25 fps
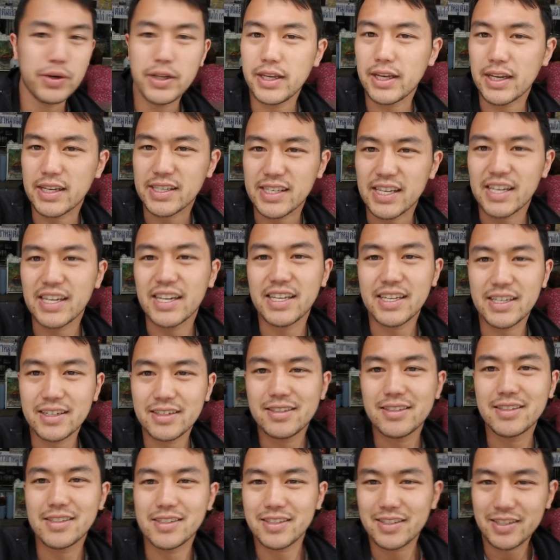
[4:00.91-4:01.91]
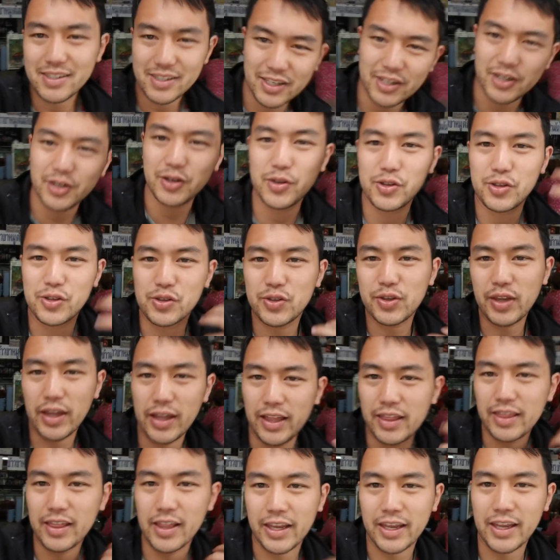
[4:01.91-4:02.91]
pretty exciting, you know, you just
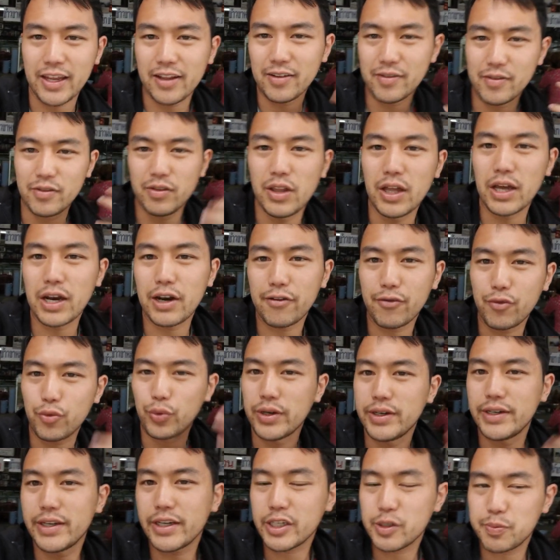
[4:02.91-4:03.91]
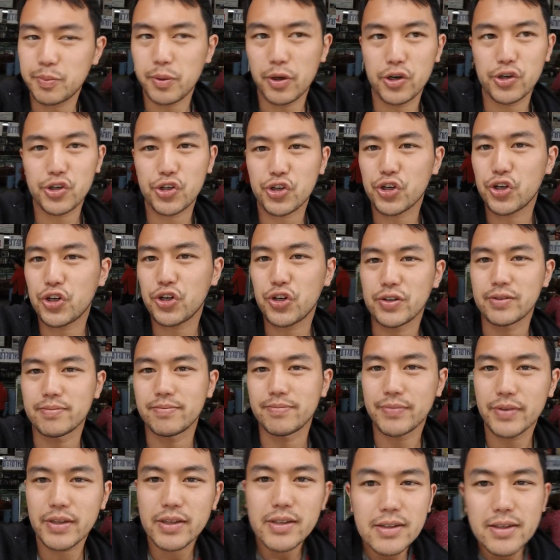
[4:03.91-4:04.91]
got like a lot of wind exposure, and
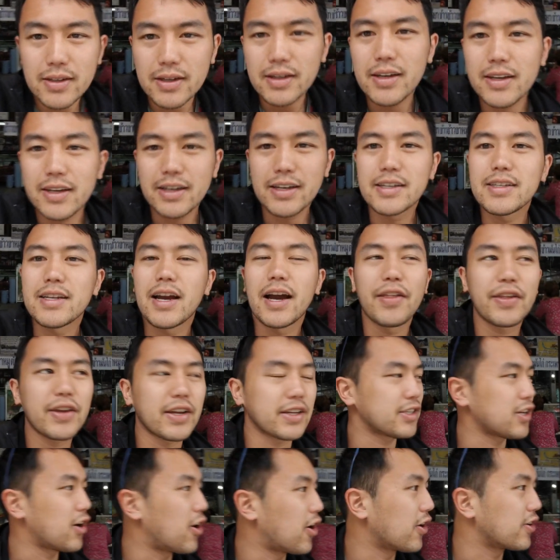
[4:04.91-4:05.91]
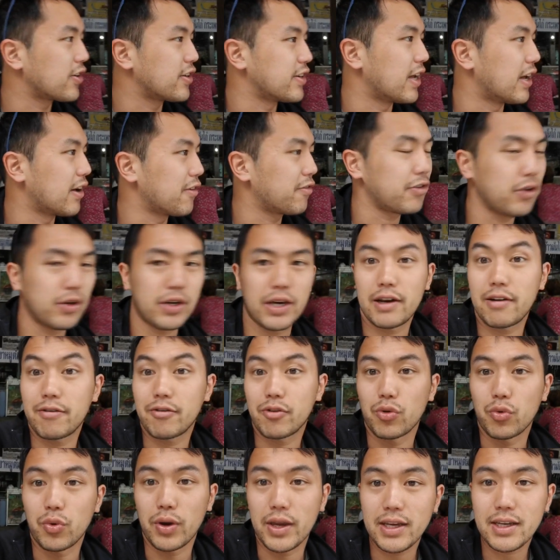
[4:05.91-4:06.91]
I think it's hard to not feel kind of
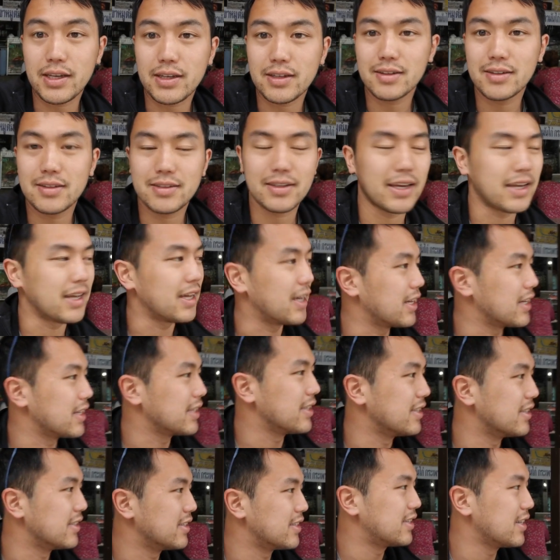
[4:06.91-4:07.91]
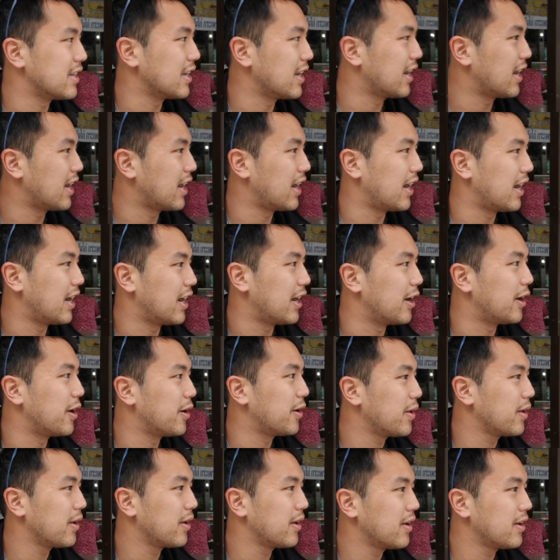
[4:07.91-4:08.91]
awake and I
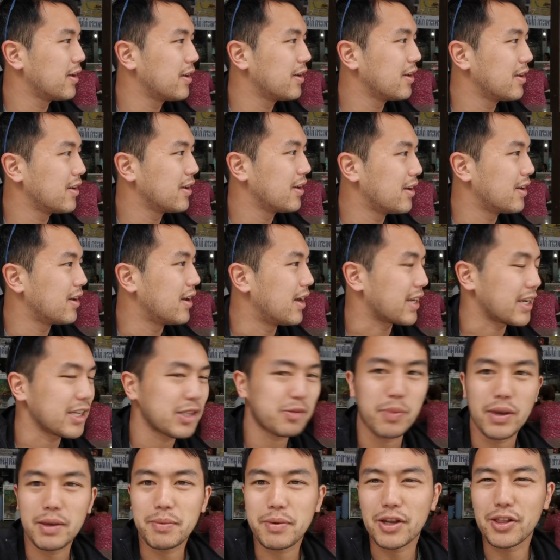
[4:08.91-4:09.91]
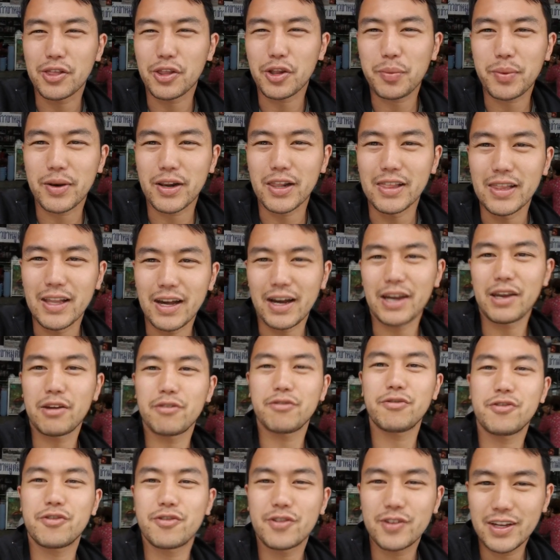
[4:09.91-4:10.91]
guess maybe a little bit
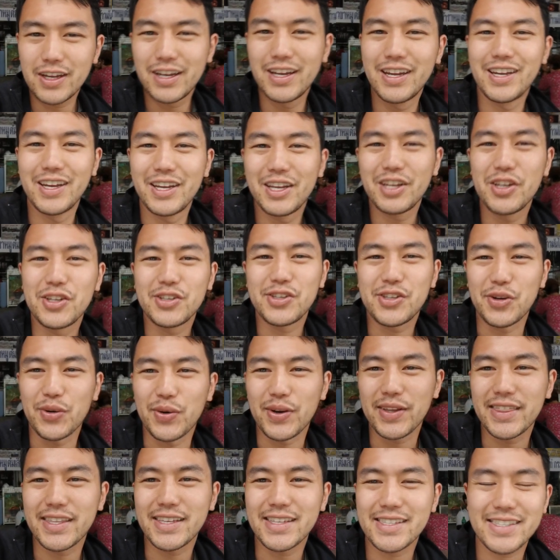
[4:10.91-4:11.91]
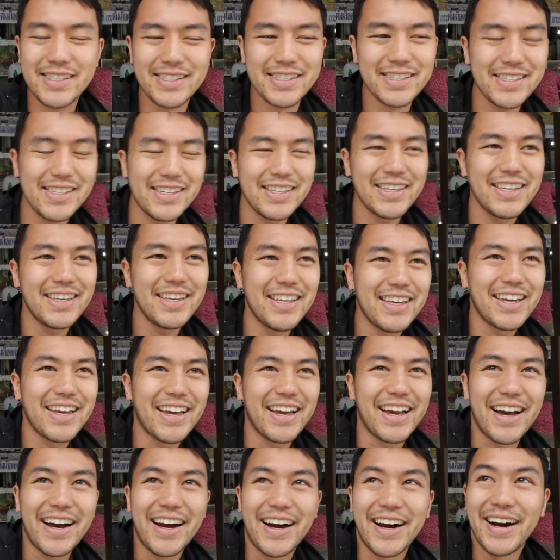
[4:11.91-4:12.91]
alive doing this.
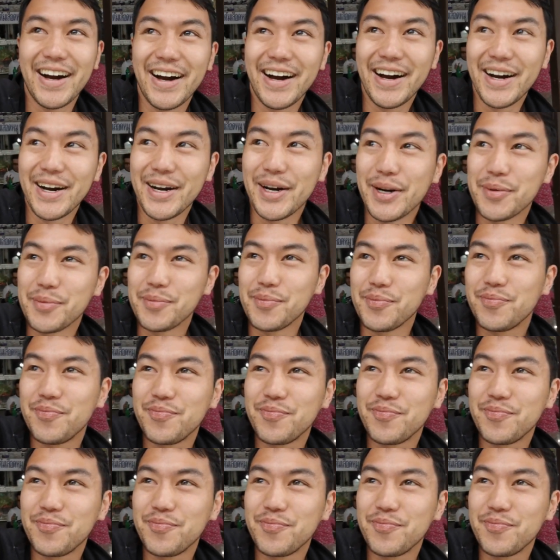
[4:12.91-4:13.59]
I